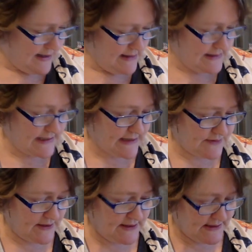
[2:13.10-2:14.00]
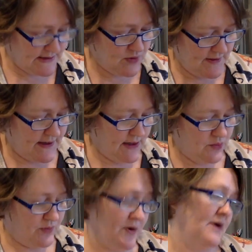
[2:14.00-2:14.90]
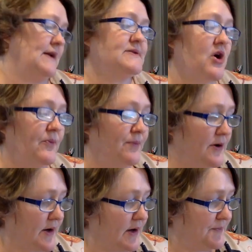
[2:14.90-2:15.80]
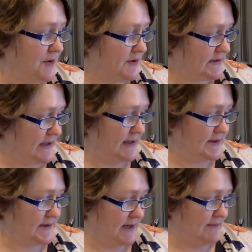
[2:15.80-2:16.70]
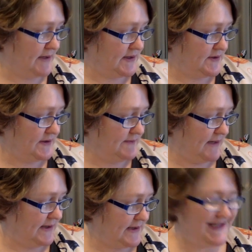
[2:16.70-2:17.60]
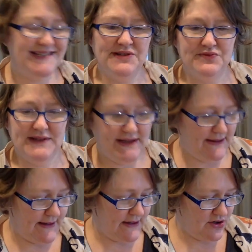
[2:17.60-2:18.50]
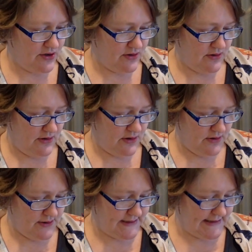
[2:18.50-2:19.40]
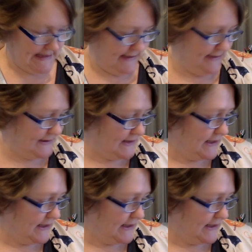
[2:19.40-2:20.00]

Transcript: This next one, this is one that I will mark. It's called Perk Up Your Day, designed by Susan Bates. I tend to really like her her designs.